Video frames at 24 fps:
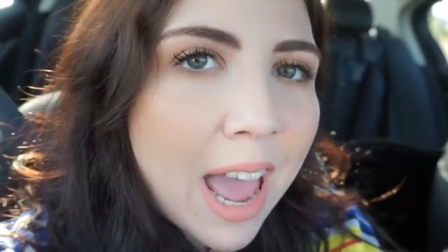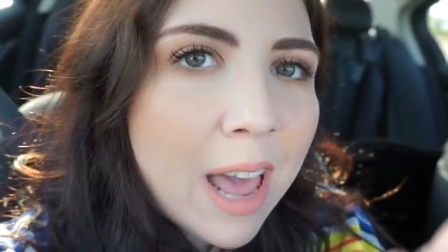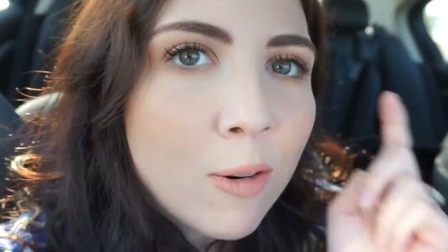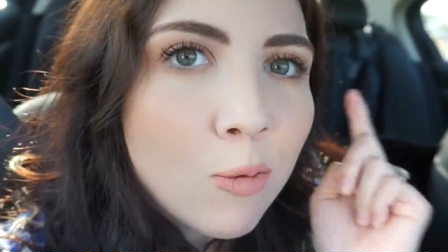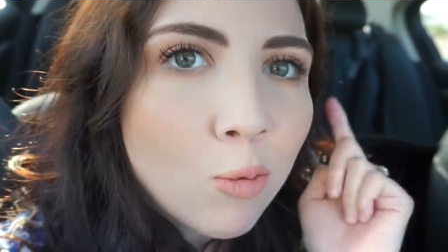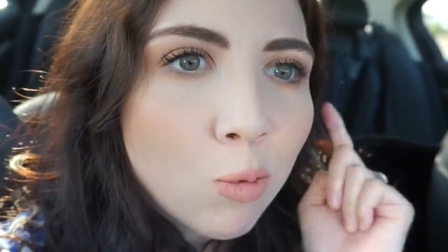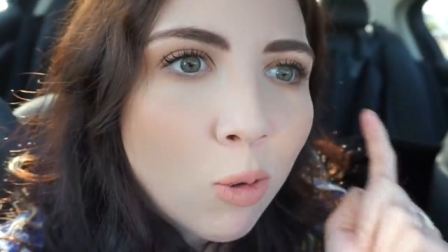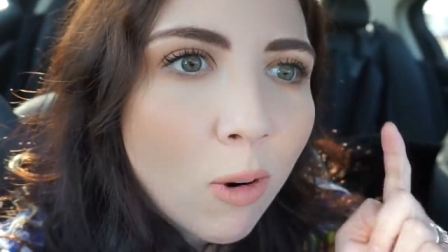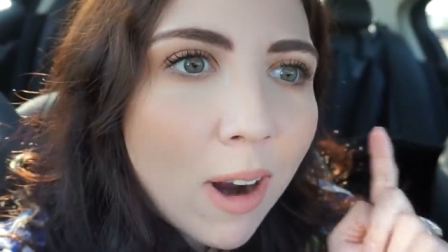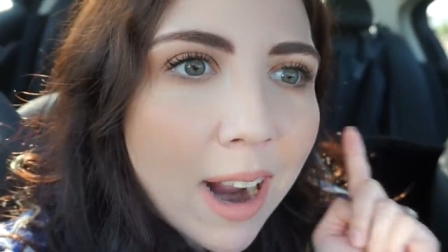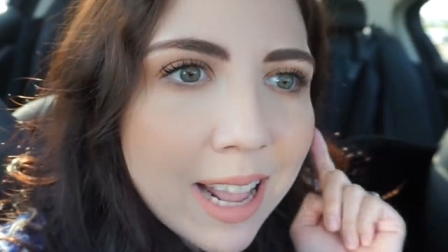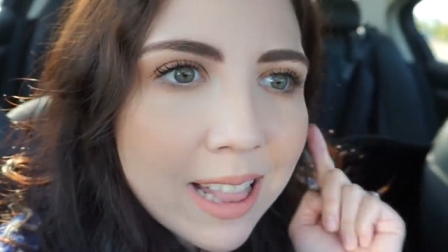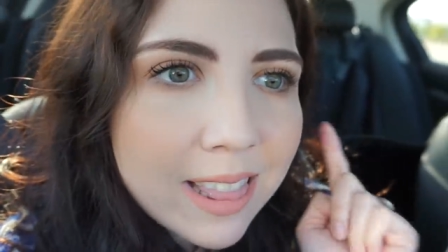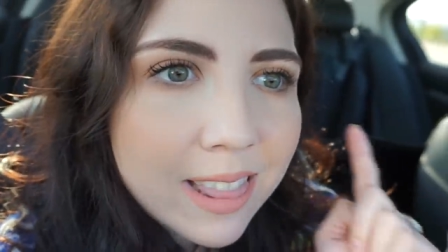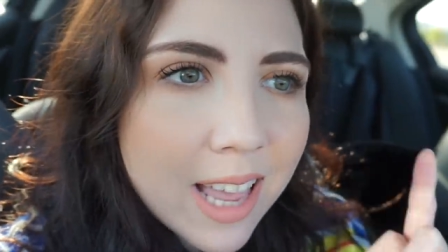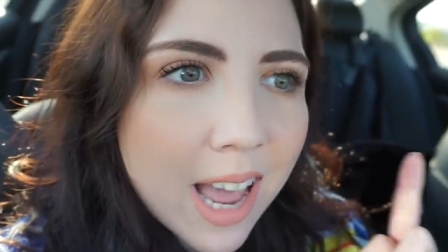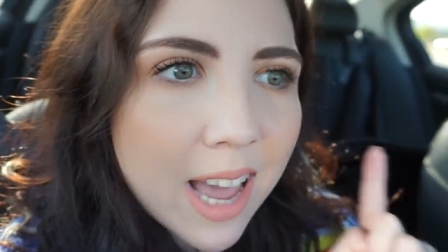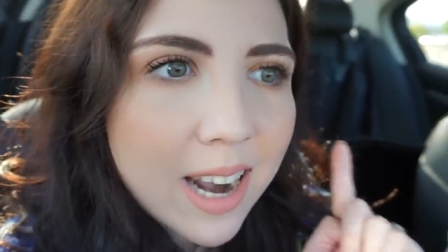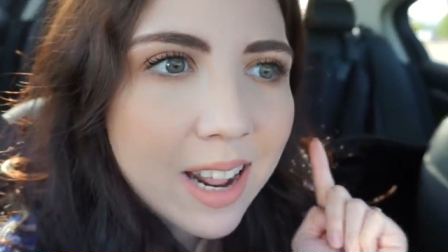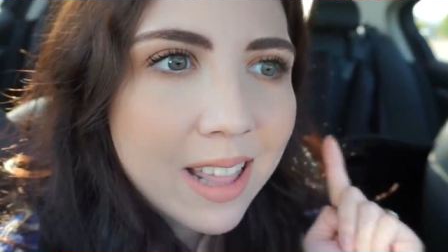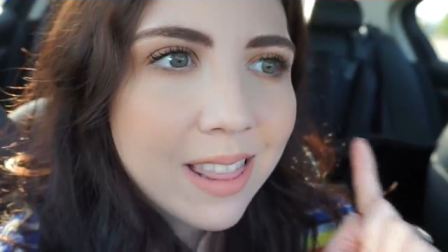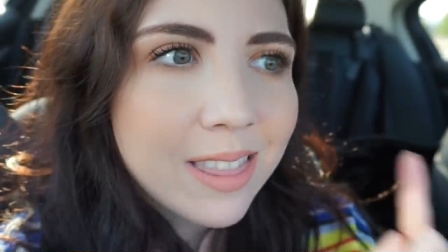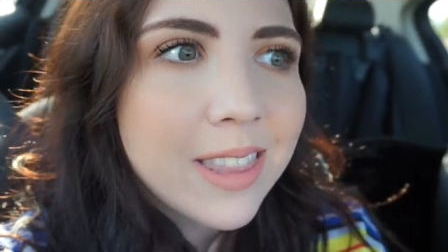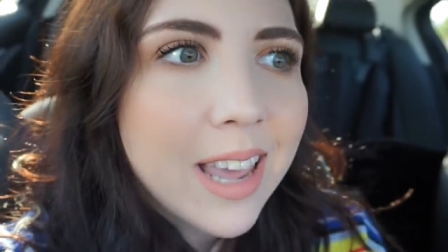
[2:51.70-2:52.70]
And right
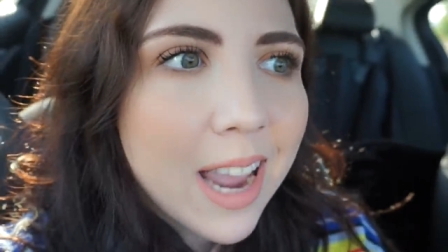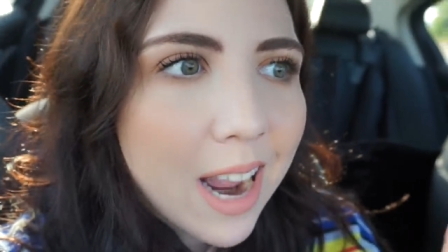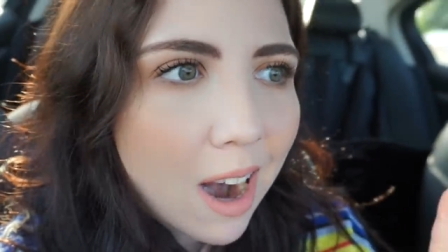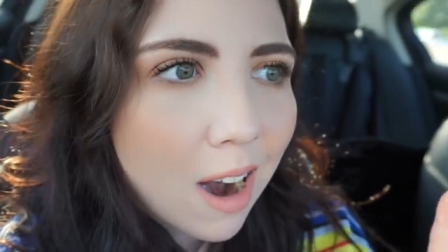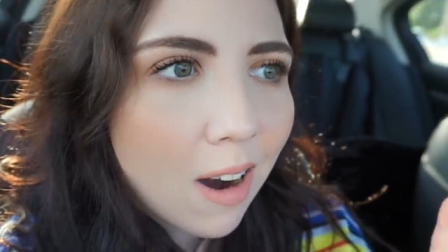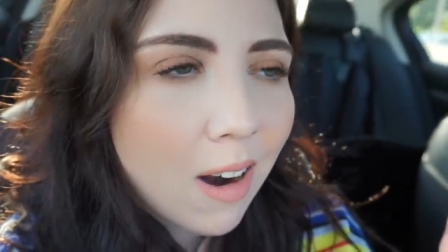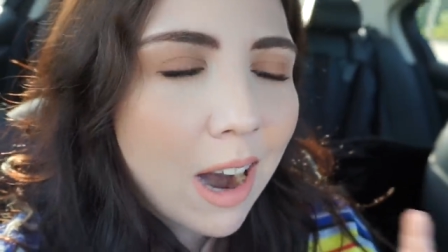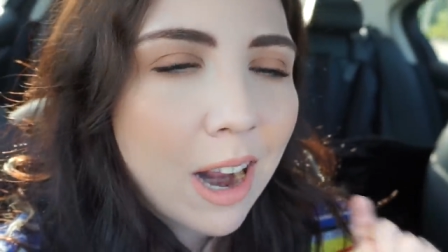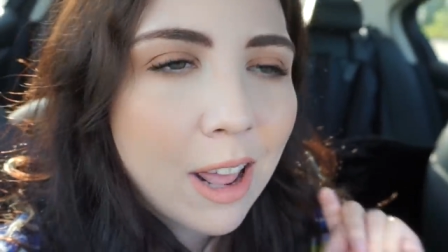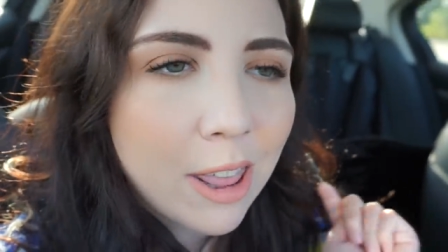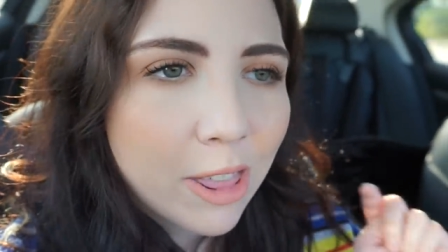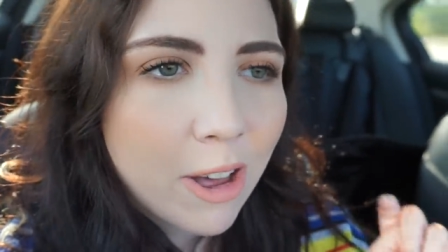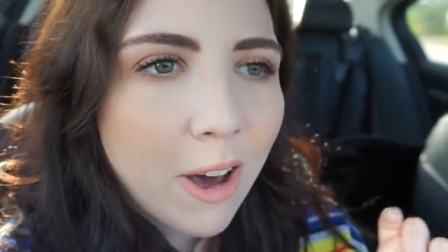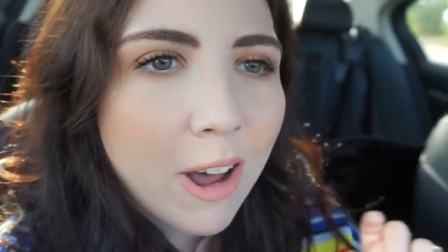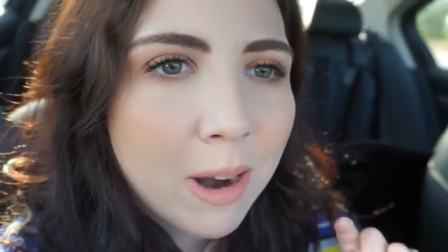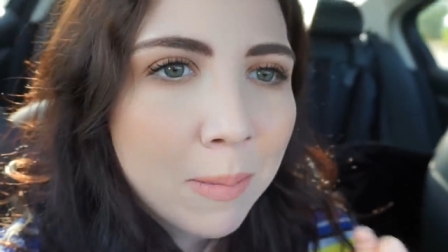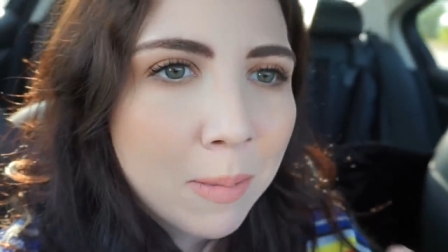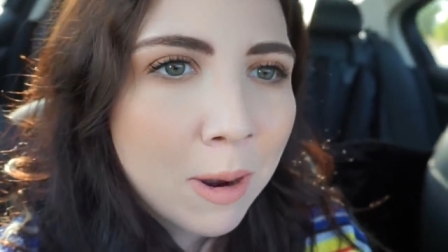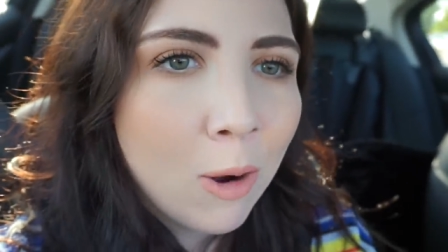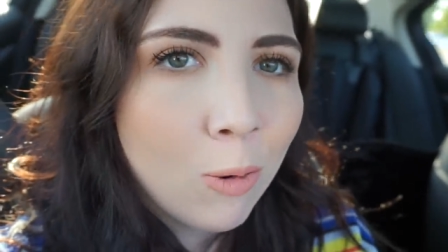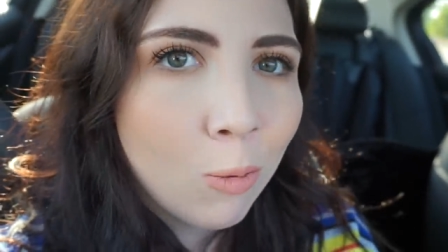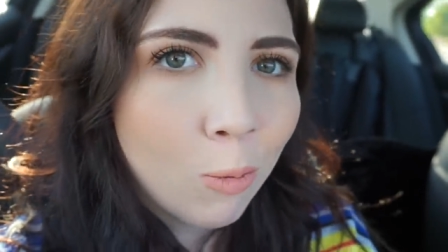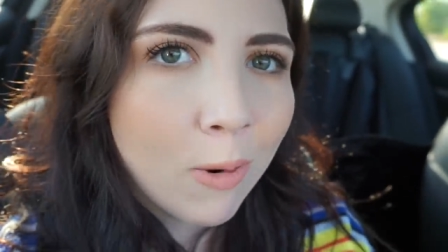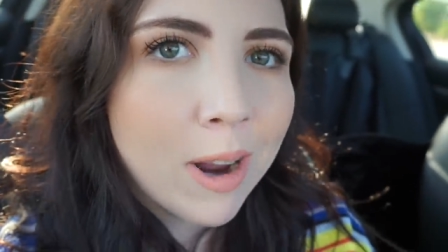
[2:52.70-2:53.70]
then and there, I thought
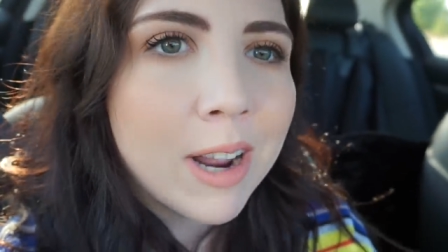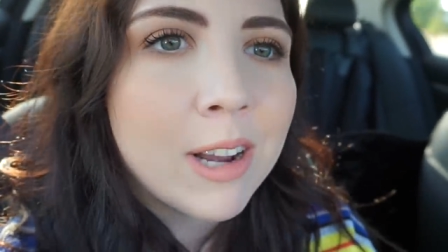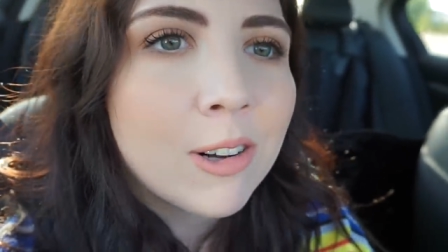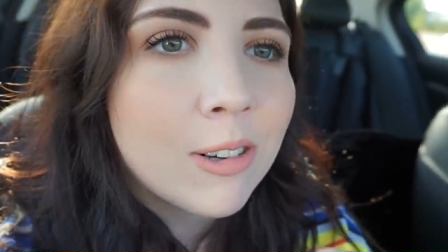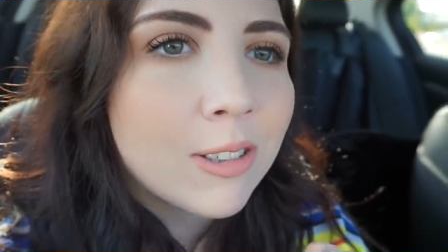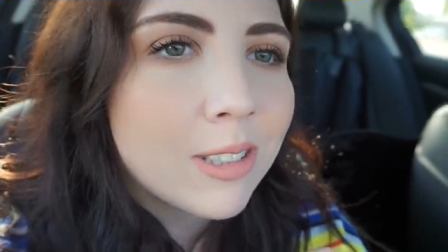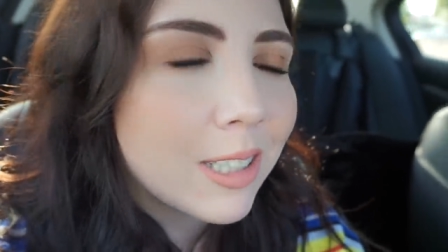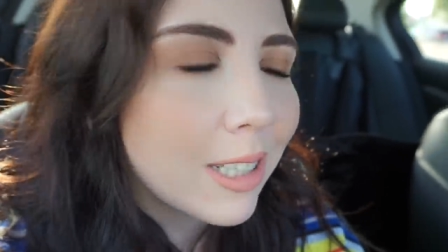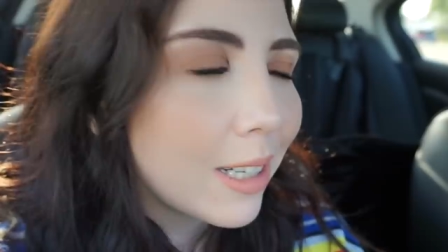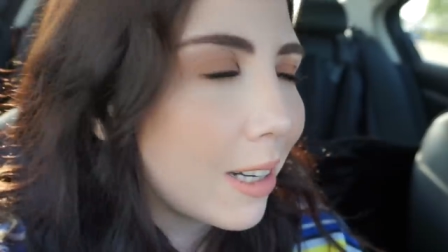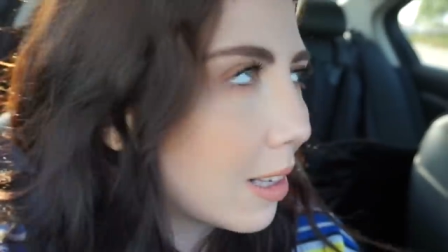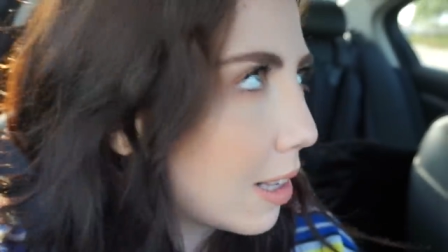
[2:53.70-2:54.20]
about Wrinkles the